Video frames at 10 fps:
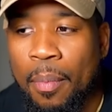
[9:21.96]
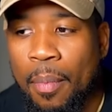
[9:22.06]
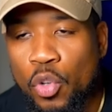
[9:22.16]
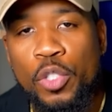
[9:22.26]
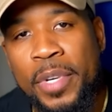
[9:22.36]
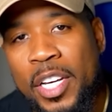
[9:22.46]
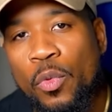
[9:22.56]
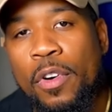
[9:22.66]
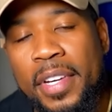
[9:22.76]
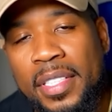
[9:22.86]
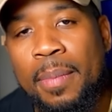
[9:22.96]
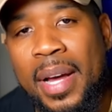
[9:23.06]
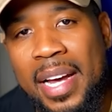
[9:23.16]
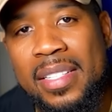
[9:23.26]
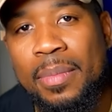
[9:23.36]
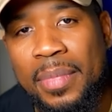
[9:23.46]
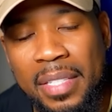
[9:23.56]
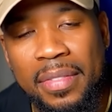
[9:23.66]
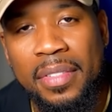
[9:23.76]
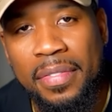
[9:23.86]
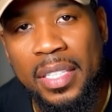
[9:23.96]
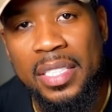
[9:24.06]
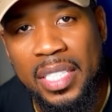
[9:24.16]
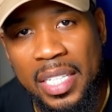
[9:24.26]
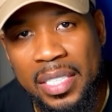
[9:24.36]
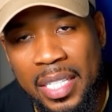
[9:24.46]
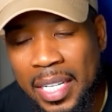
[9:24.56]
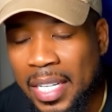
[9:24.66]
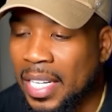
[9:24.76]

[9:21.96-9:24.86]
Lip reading: most men will victimize them given a fucking chance.